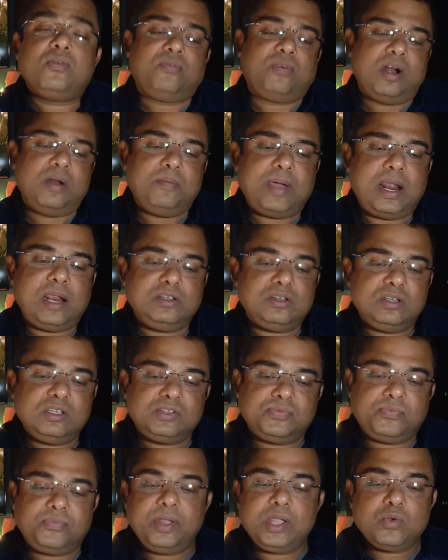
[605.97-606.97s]
fund manager is
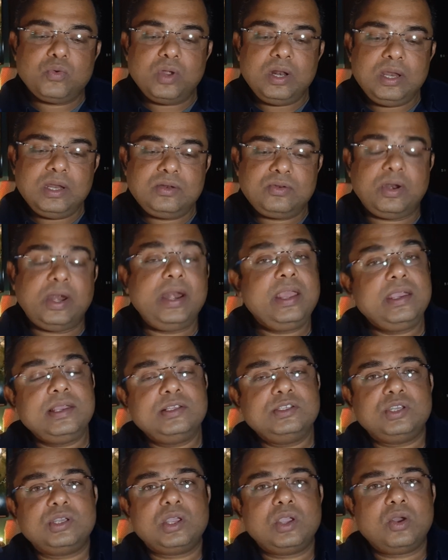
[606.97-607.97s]
frequently trading in
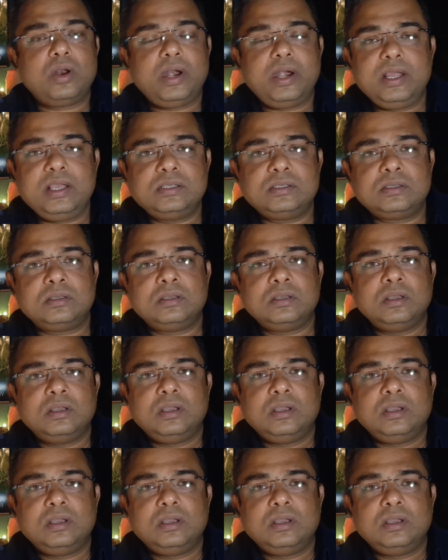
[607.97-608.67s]
securities,